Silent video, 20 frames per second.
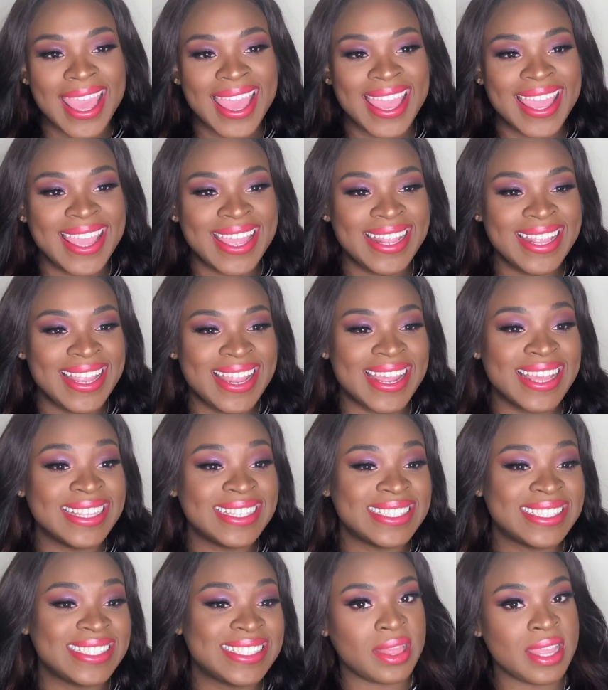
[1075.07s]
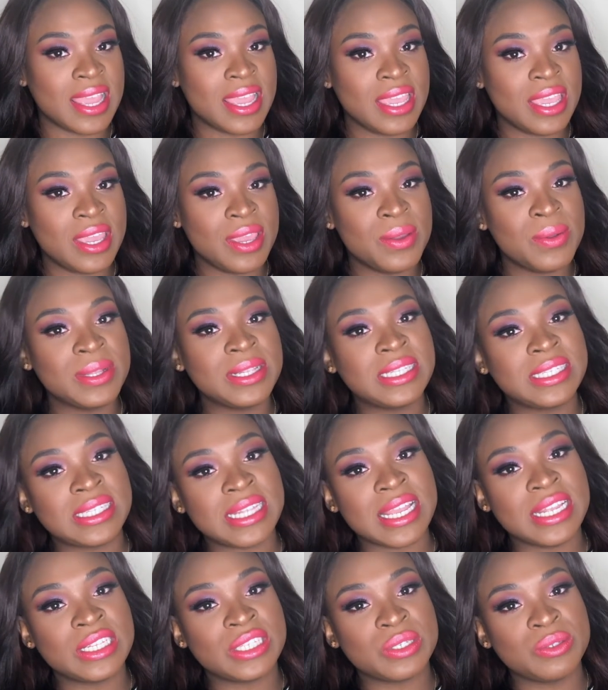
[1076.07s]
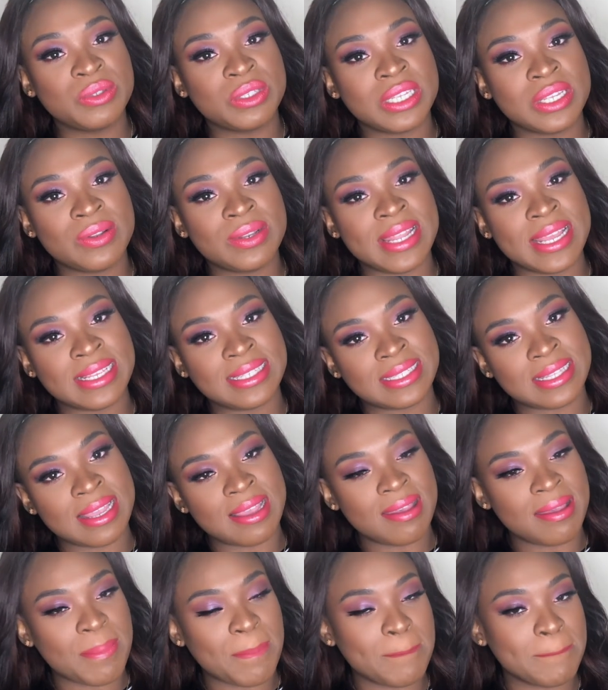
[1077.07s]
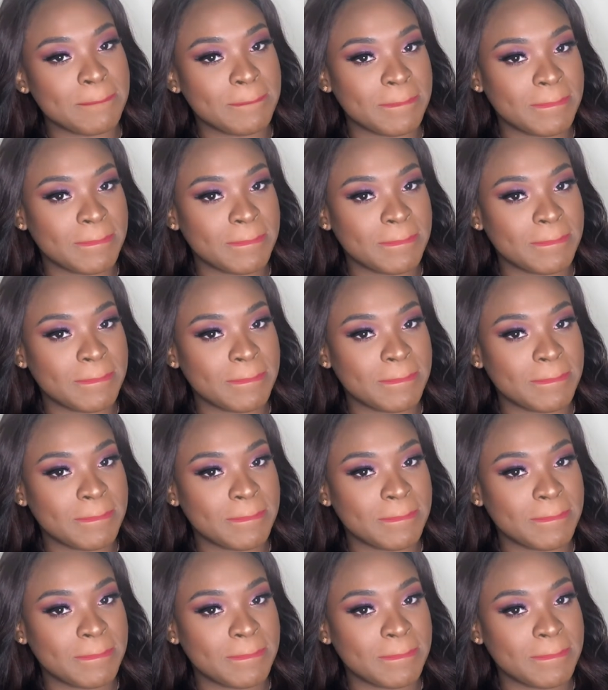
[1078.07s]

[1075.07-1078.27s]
And yes, thank you and stay tuned till next time.